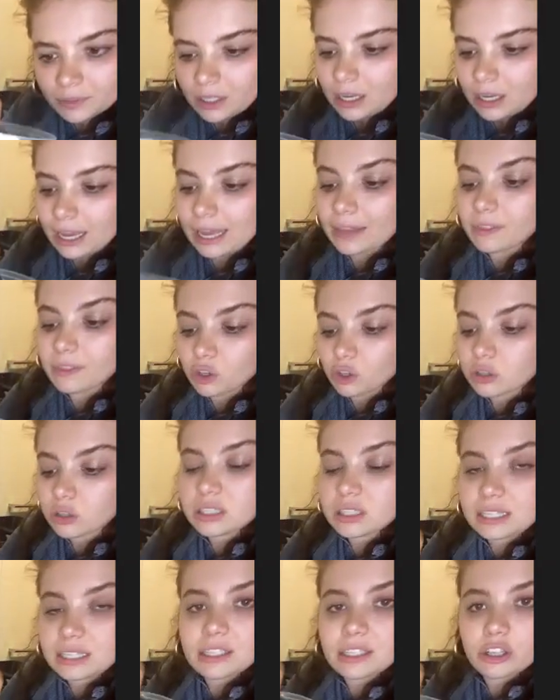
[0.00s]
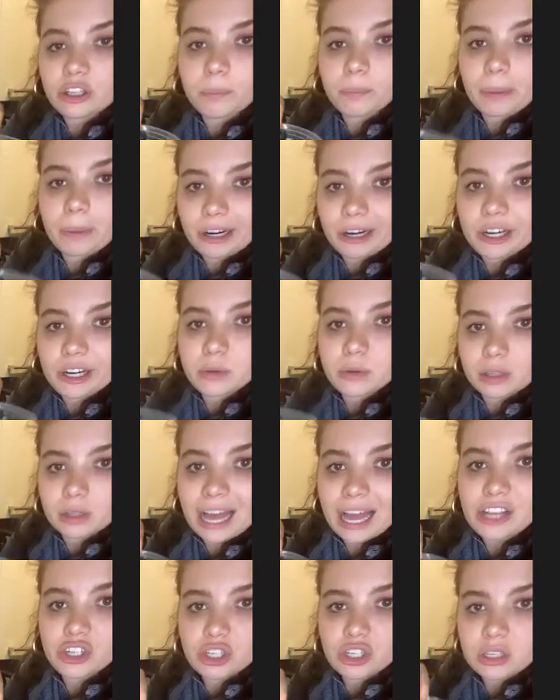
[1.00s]
Yeah. And you'll see that your berries will
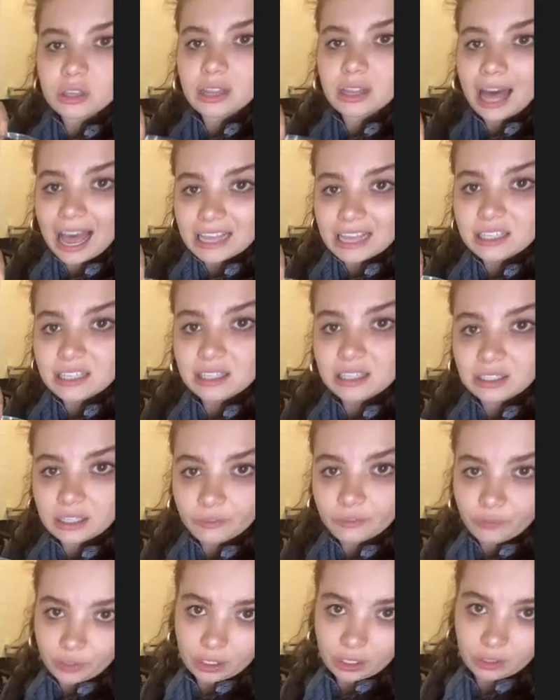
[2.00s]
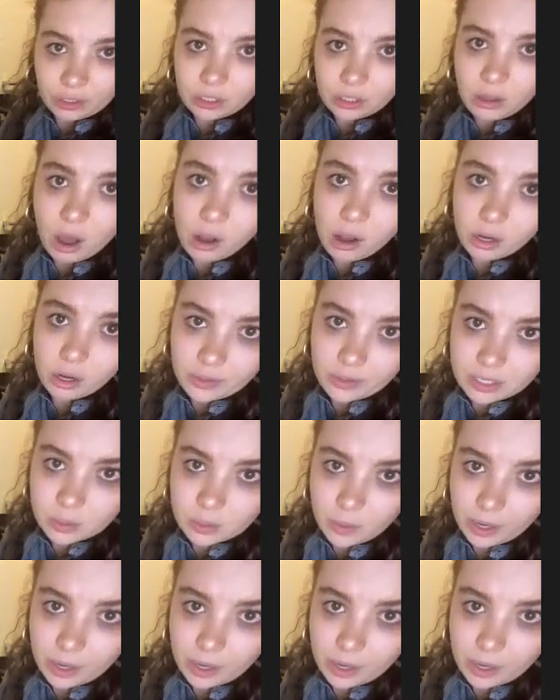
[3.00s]
last significantly longer this way.